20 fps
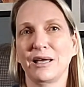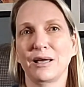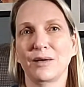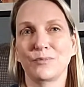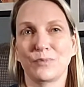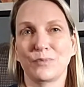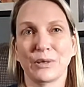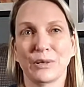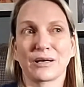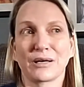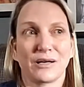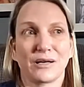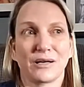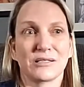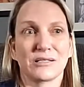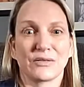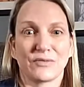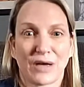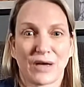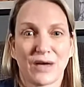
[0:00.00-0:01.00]
because
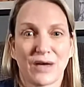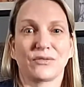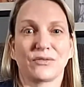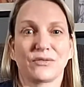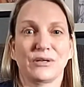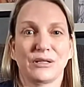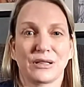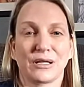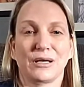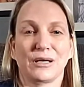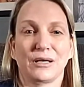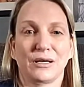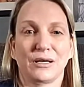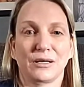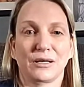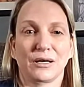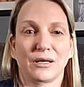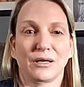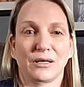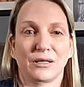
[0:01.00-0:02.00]
of everything
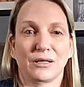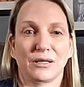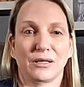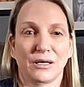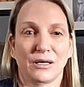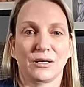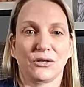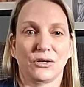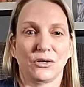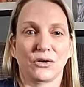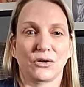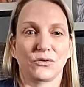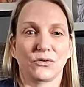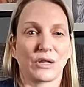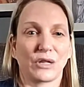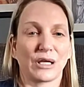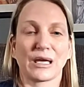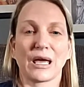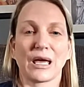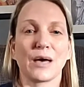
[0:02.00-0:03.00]
that, they
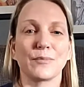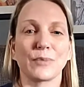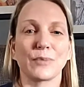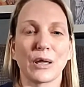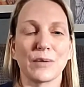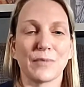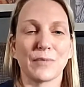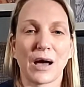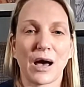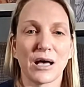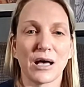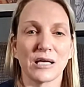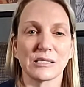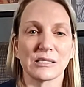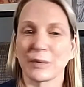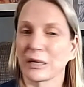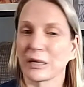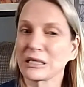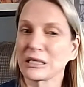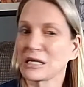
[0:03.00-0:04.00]
can't blame my
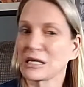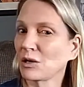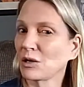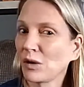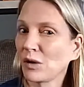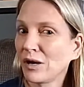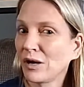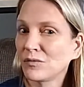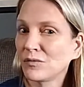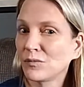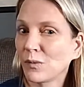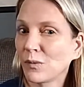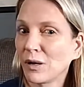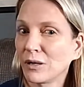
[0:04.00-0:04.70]
husband because I don't have one.